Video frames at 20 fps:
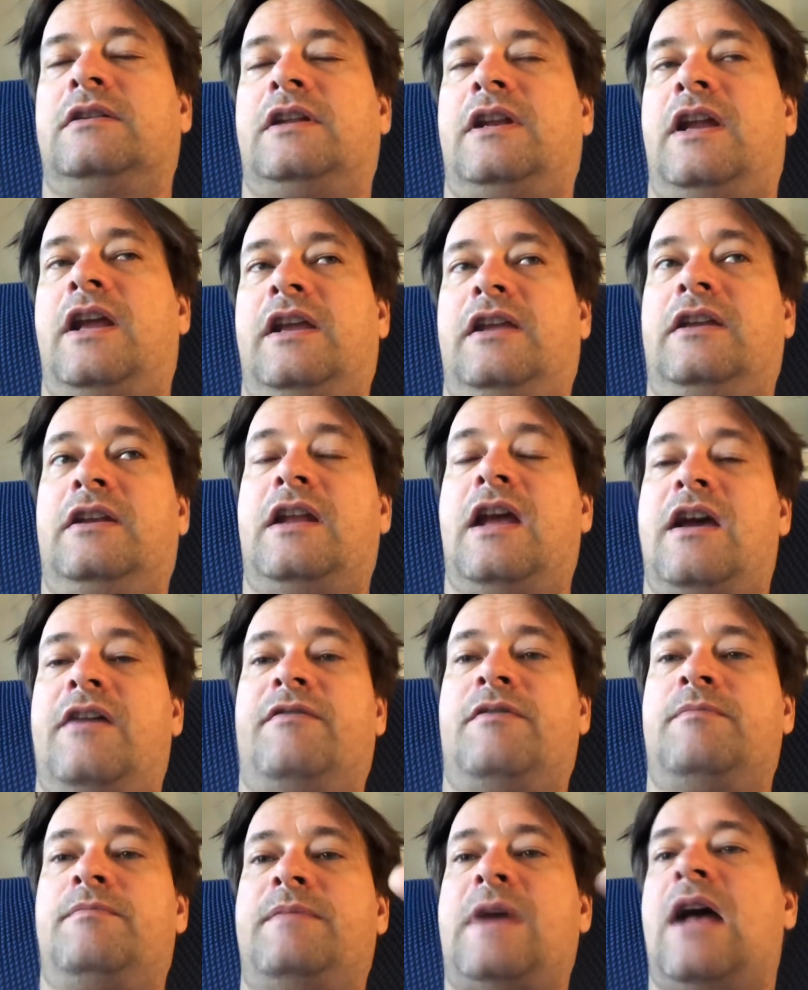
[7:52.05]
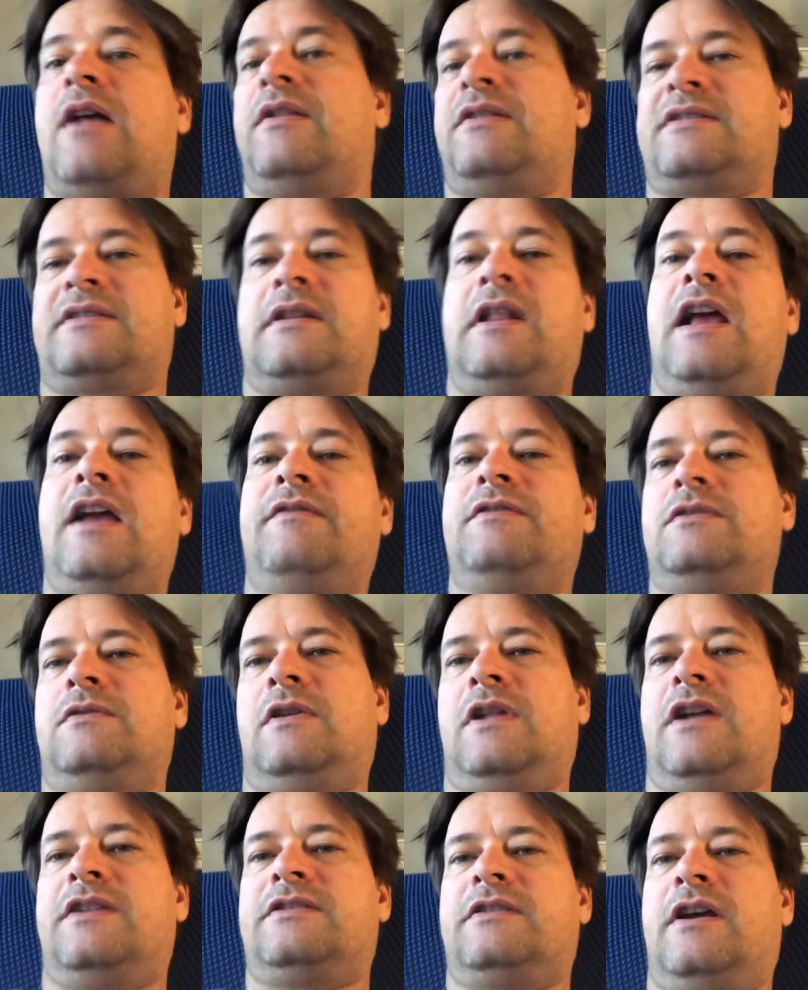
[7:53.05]
and I can have a balanced life, do
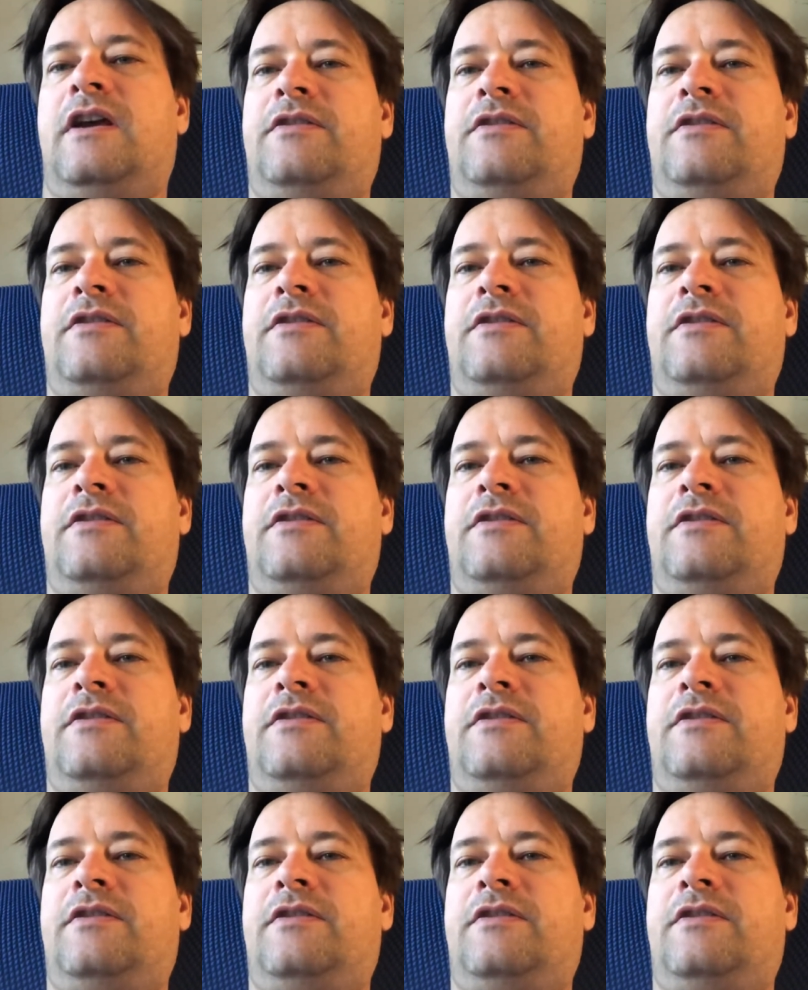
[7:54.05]
lots of